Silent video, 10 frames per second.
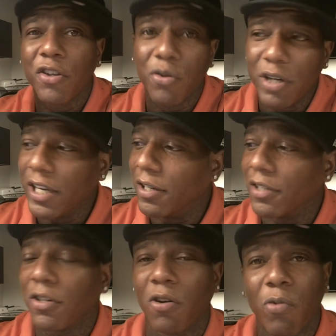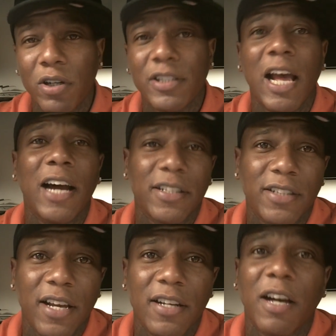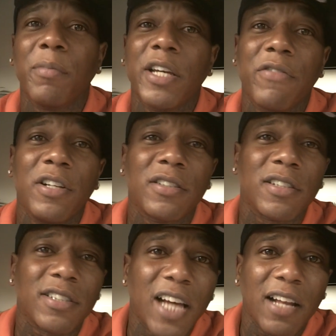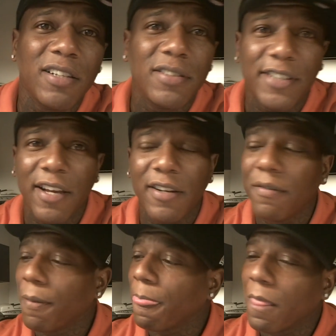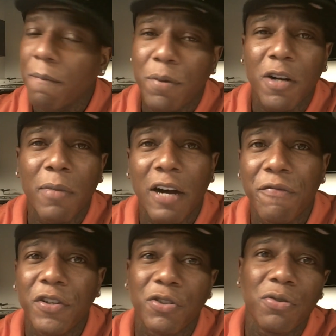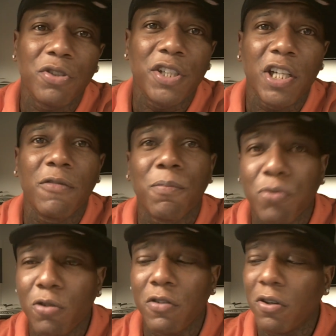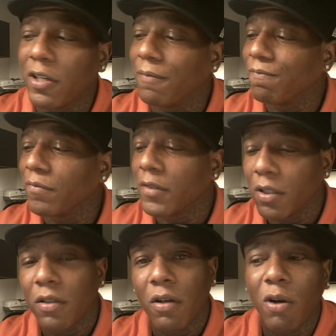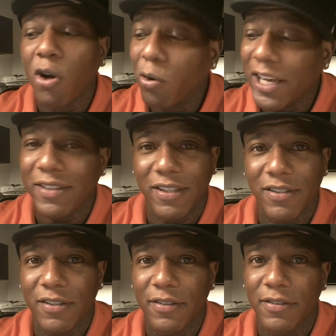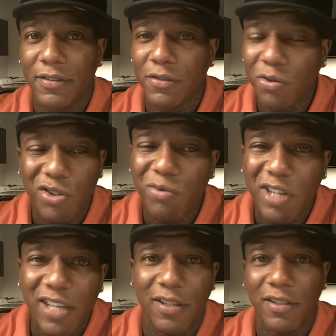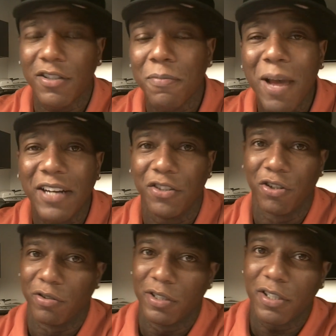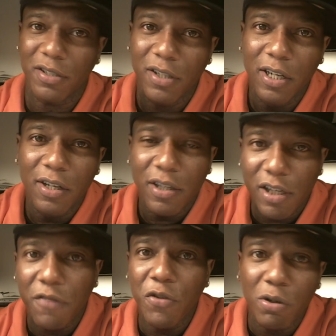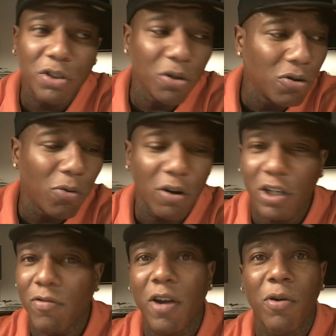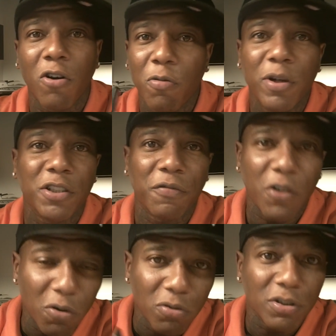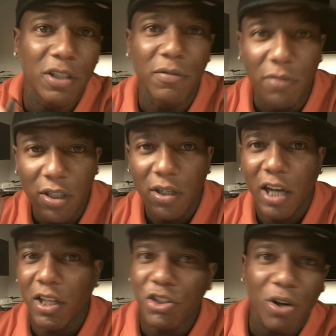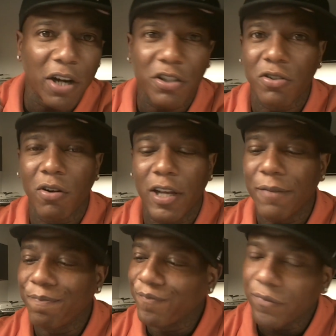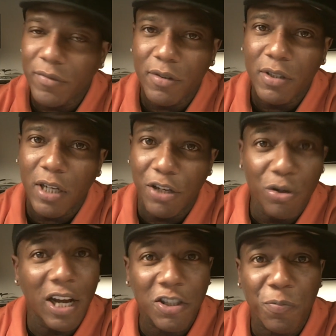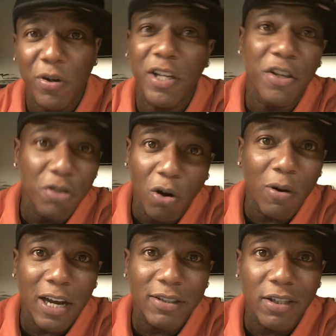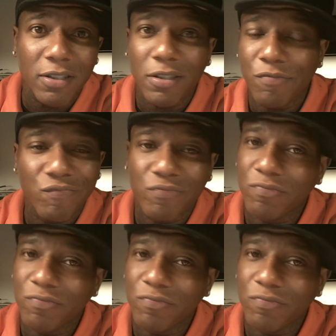You need this. On a 1 out of 10, I'm giving this a solid 10. Putting my official seal of approval on it. Go get this. You need this. It's mandatory. This is, if you're a dude walking around with a whole bunch of phones and electronics and all that, and you got Sprint and you don't got this,